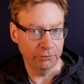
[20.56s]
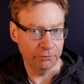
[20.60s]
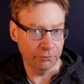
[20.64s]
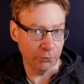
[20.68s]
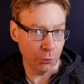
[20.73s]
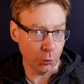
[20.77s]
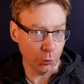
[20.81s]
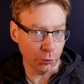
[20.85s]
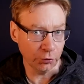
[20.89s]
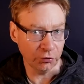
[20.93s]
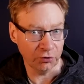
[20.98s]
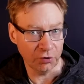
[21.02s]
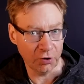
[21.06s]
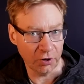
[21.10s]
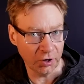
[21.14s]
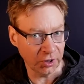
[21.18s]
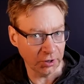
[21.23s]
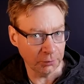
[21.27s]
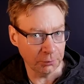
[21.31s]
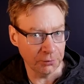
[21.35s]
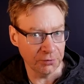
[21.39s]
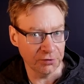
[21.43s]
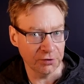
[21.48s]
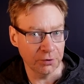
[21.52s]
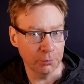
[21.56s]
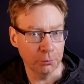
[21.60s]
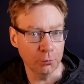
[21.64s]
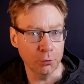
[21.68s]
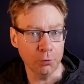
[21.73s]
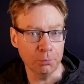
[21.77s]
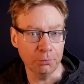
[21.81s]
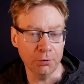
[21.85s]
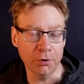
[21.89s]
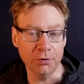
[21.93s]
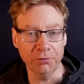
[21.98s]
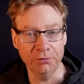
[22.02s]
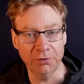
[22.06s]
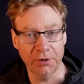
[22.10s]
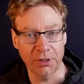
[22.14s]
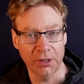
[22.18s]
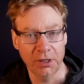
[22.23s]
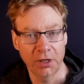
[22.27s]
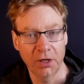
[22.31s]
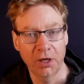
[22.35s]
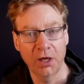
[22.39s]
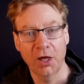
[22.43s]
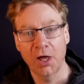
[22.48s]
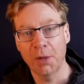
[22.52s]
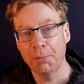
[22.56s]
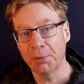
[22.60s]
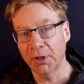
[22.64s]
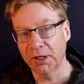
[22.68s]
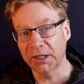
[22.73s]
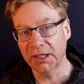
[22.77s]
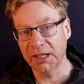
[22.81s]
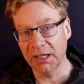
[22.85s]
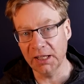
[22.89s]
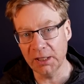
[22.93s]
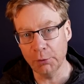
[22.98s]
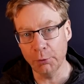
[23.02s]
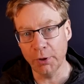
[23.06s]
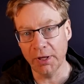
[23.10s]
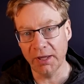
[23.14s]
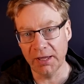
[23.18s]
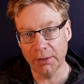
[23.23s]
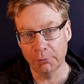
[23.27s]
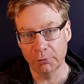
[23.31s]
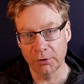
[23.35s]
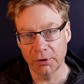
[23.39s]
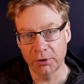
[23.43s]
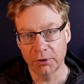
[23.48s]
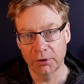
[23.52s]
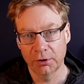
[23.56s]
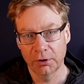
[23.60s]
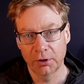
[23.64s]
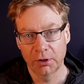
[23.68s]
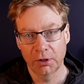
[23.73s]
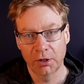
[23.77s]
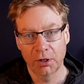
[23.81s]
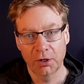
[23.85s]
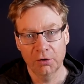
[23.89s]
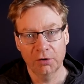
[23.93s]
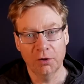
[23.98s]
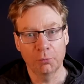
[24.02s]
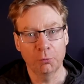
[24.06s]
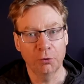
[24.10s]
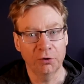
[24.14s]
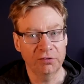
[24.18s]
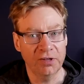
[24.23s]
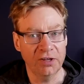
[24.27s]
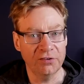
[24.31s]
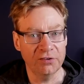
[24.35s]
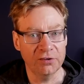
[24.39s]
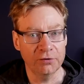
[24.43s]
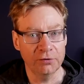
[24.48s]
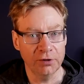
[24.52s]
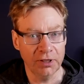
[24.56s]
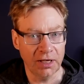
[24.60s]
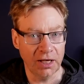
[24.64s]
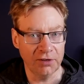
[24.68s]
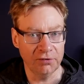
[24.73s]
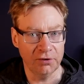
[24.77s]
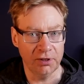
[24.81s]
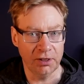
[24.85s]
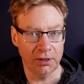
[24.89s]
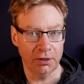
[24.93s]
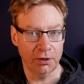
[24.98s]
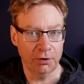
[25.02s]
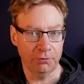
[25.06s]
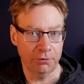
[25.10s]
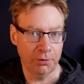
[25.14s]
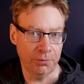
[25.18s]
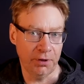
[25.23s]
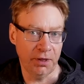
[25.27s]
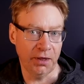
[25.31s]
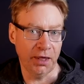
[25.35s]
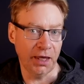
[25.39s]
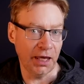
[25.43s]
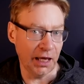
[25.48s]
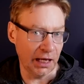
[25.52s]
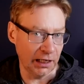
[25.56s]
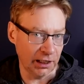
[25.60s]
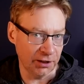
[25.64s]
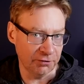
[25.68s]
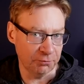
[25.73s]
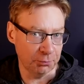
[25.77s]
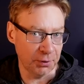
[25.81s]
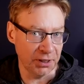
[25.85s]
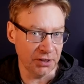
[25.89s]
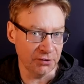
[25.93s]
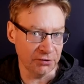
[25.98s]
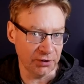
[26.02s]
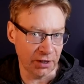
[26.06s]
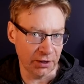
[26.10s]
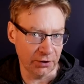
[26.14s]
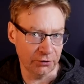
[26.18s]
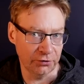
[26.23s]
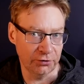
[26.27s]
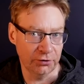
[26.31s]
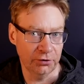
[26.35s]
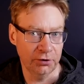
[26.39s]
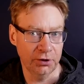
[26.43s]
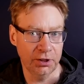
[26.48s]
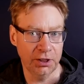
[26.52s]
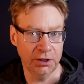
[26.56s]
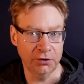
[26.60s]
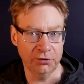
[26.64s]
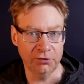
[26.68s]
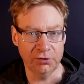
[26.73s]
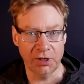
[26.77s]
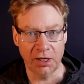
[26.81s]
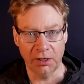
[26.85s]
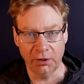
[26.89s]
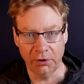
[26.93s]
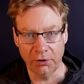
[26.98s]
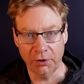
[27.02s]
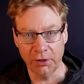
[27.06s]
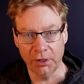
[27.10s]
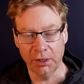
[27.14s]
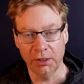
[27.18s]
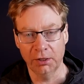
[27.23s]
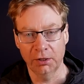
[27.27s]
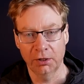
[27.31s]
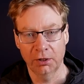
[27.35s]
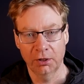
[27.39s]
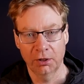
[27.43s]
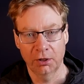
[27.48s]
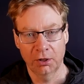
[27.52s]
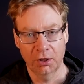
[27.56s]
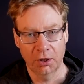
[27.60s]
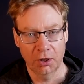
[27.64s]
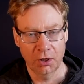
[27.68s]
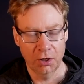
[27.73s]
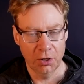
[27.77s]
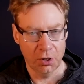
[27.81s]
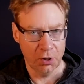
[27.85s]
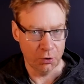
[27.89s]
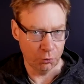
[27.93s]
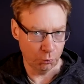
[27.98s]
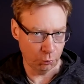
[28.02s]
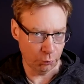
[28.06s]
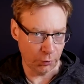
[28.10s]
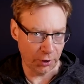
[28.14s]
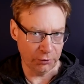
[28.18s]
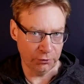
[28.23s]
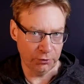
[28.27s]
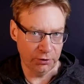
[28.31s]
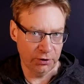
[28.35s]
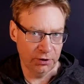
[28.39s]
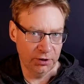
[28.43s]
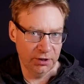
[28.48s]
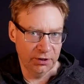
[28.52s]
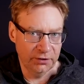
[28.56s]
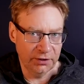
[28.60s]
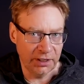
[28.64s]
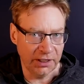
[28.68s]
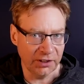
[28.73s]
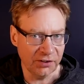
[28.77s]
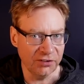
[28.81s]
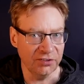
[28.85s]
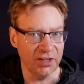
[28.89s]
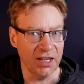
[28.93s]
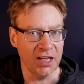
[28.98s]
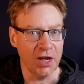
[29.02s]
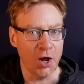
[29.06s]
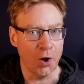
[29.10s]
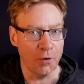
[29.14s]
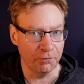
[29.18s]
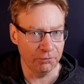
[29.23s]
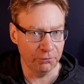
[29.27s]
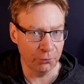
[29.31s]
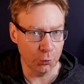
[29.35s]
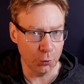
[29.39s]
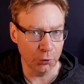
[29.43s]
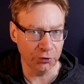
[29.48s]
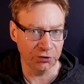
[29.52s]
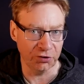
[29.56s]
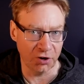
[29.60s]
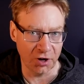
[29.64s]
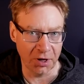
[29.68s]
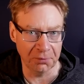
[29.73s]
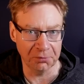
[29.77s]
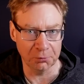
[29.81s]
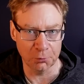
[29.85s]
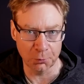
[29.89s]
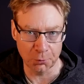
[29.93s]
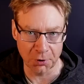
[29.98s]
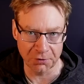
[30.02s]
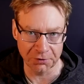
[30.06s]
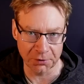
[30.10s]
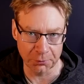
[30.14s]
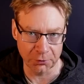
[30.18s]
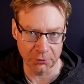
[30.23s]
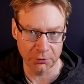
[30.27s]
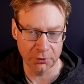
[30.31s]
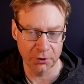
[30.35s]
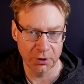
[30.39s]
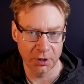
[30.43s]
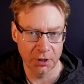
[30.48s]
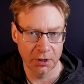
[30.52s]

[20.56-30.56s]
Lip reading: 4 times more profit per kilowatt hour than what Tesla are getting from their LFP cells in Shanghai. Whoa. Did I just say 4 times more profitable?